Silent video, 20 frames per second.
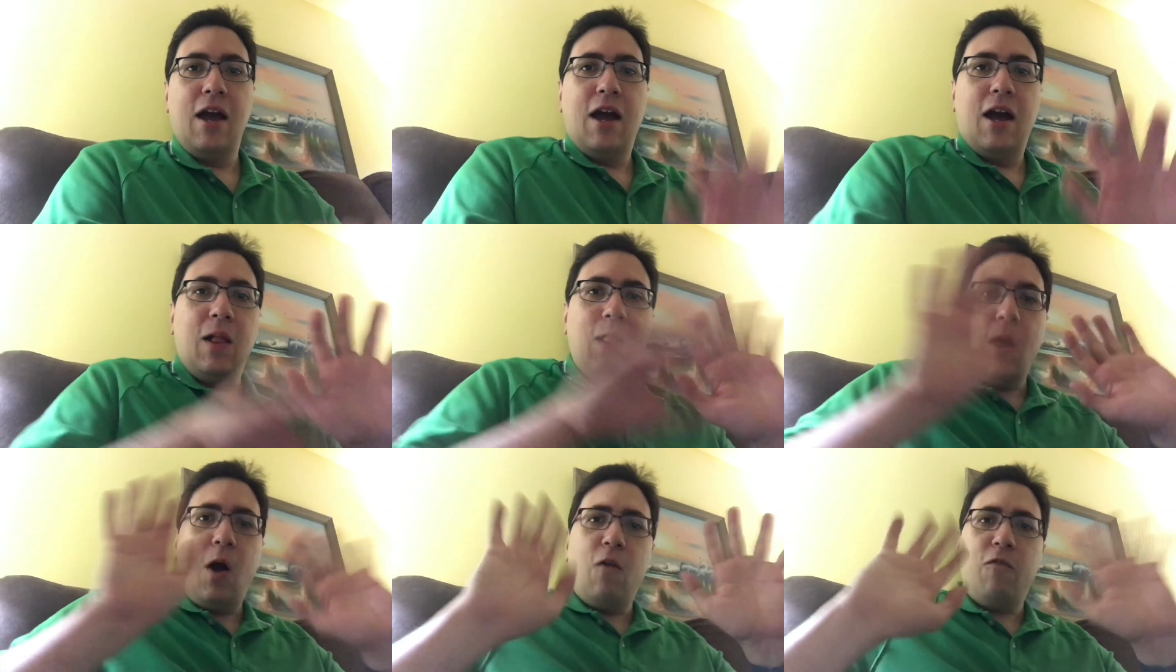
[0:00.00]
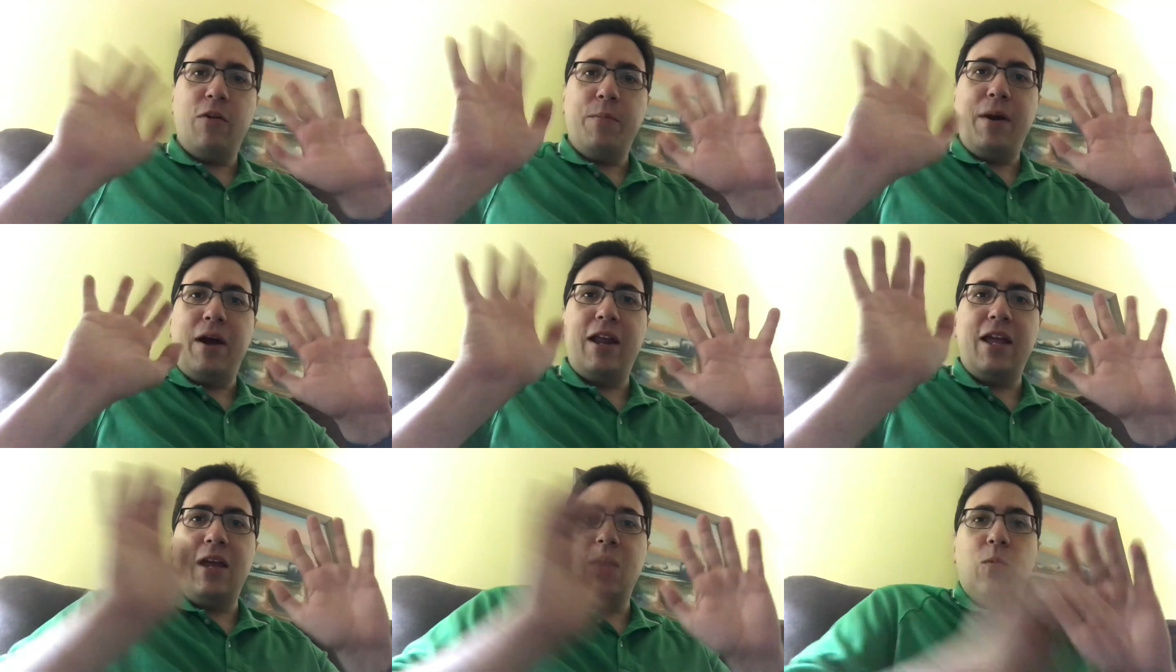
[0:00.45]
Hello
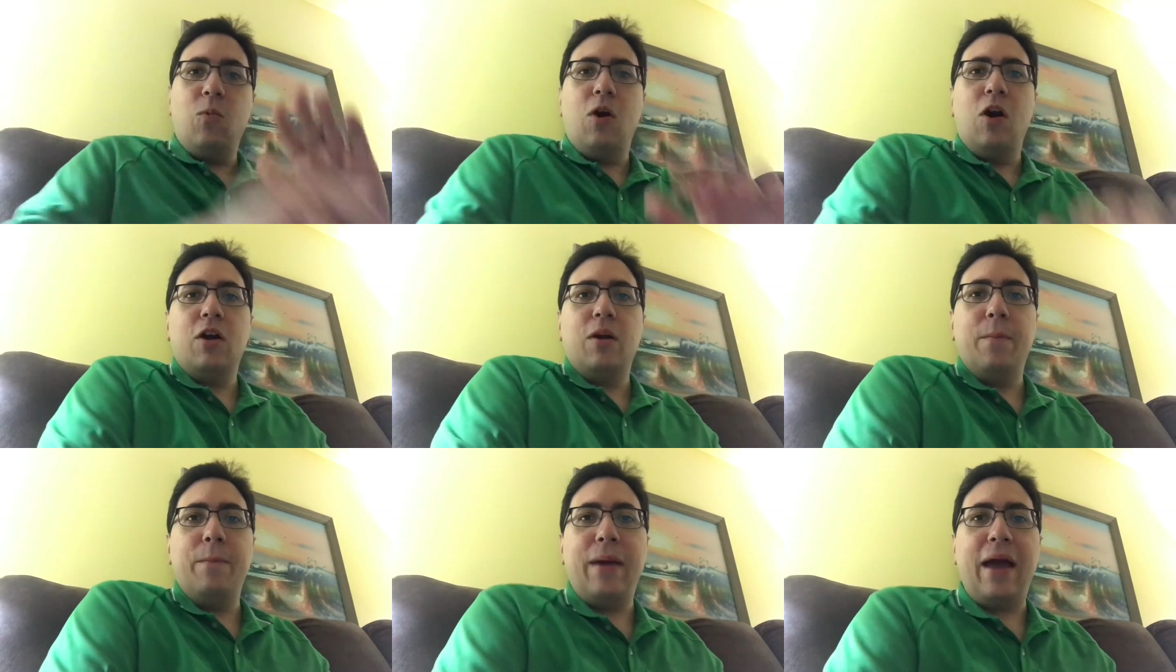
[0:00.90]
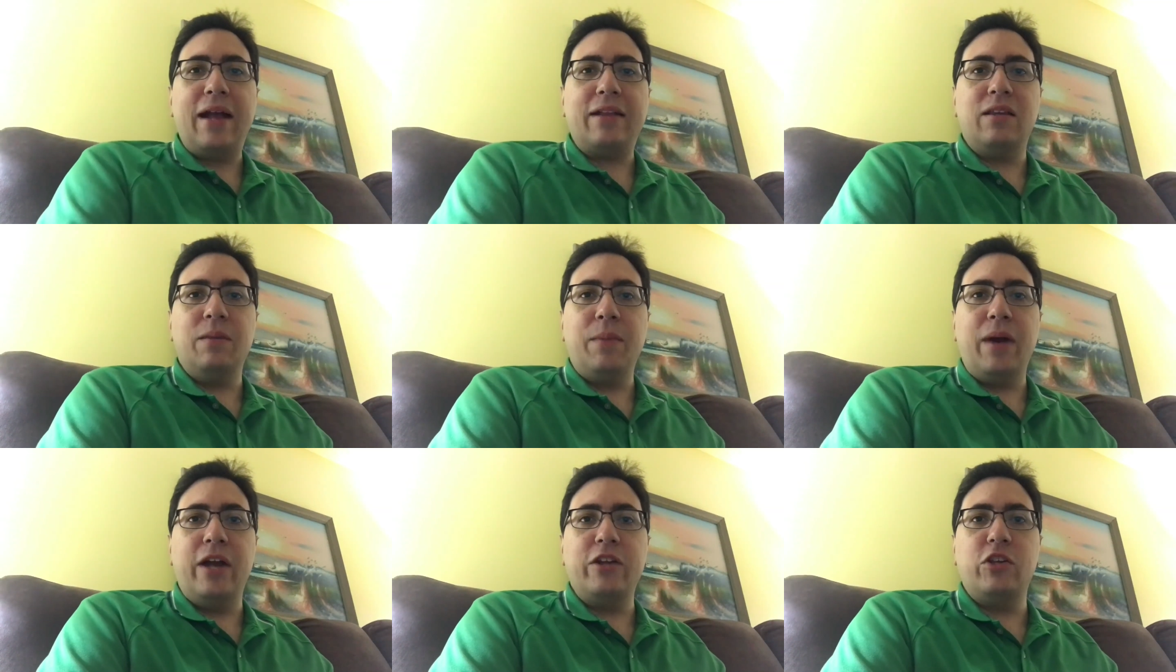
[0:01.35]
everybody, welcome back
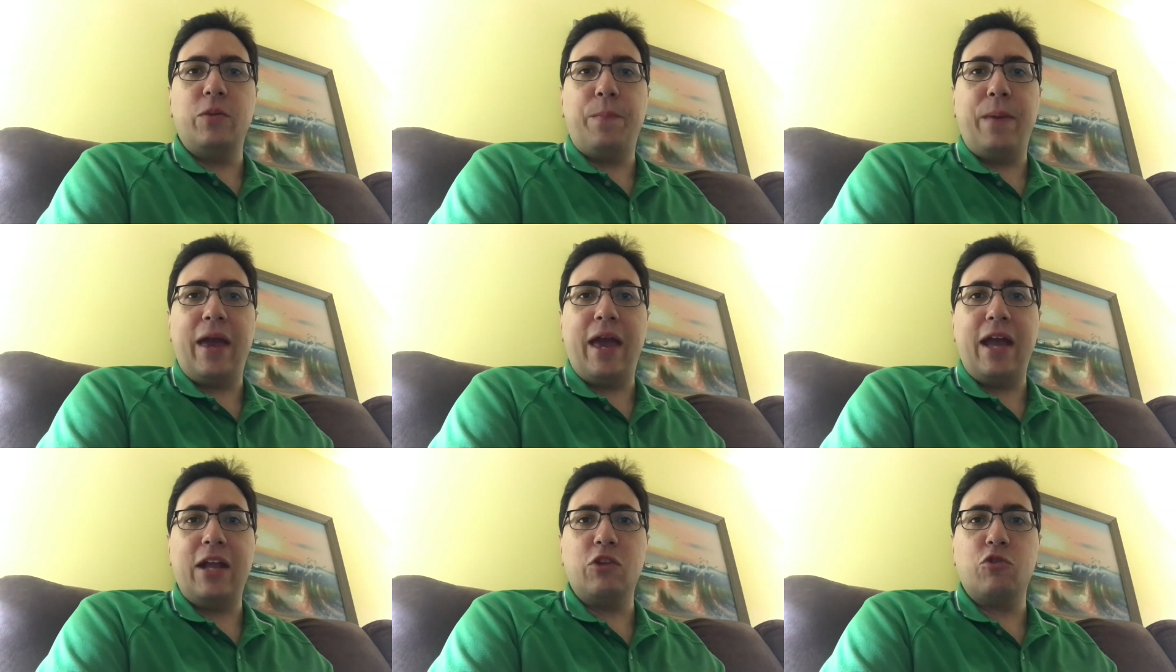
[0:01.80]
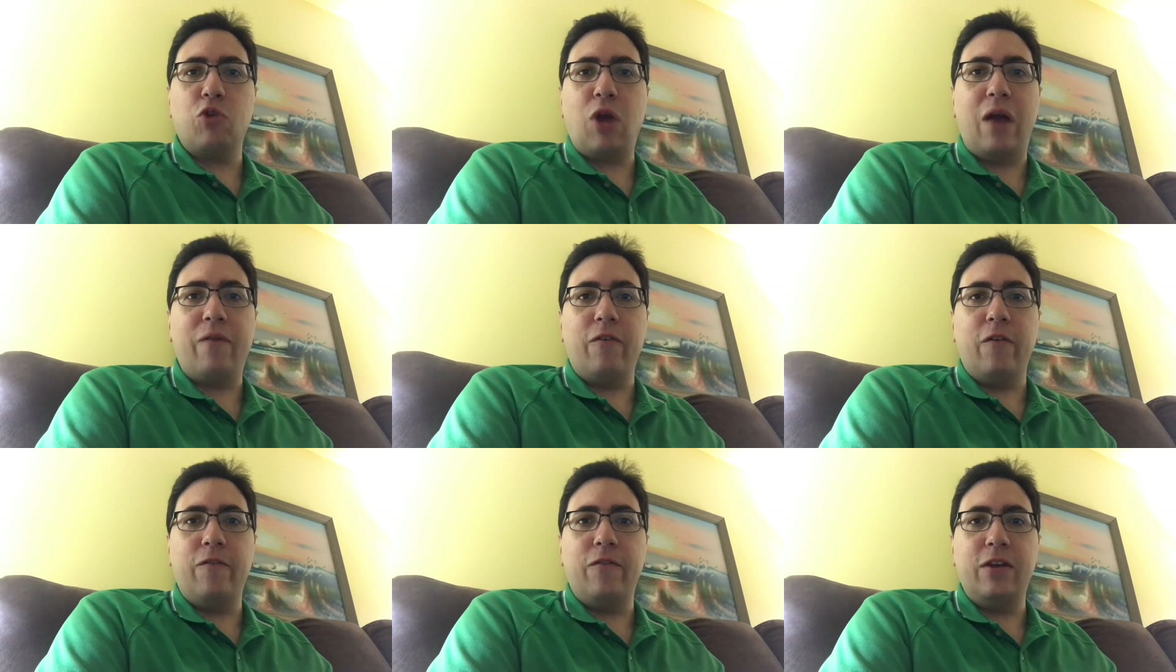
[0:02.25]
to my Japan
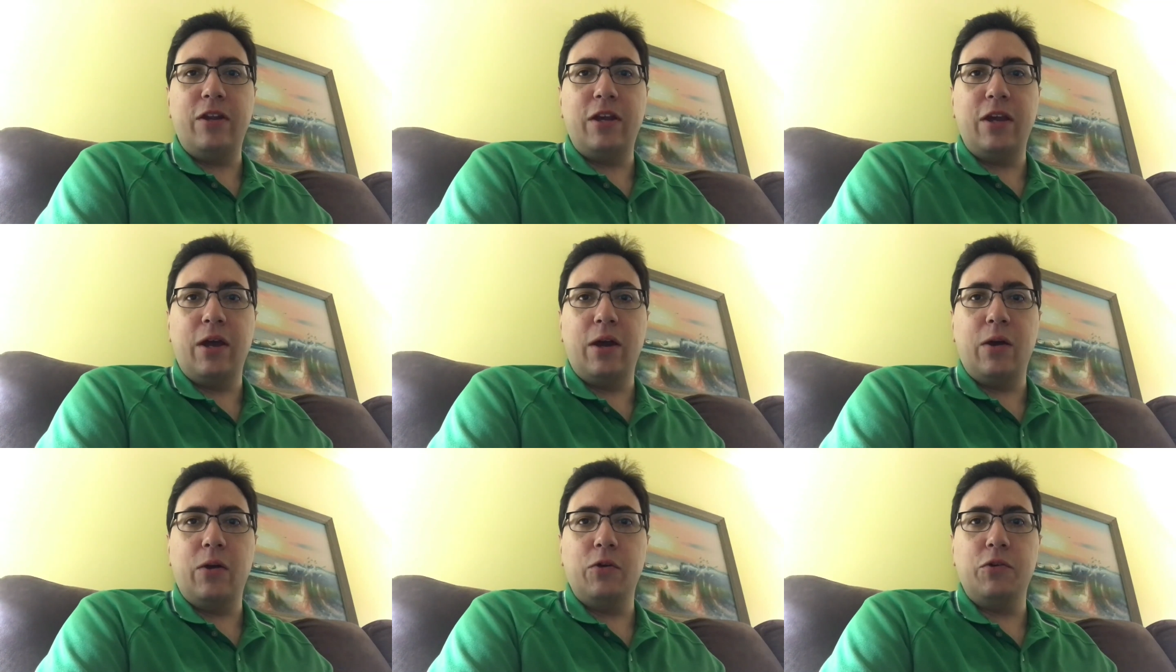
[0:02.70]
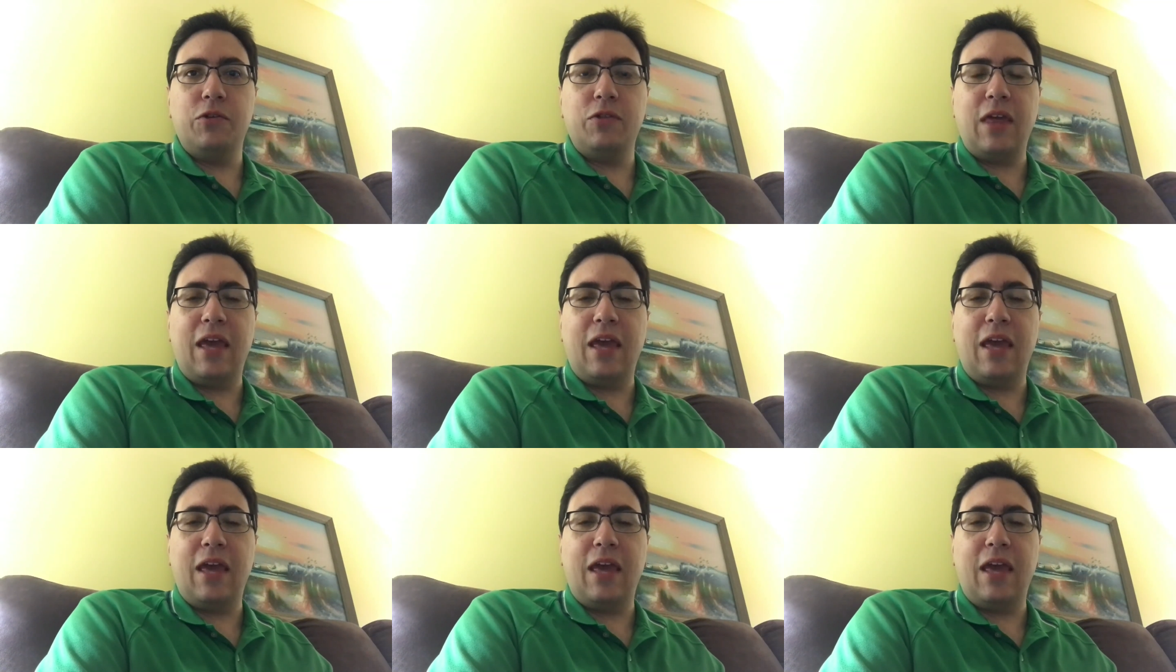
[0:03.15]
travel videos.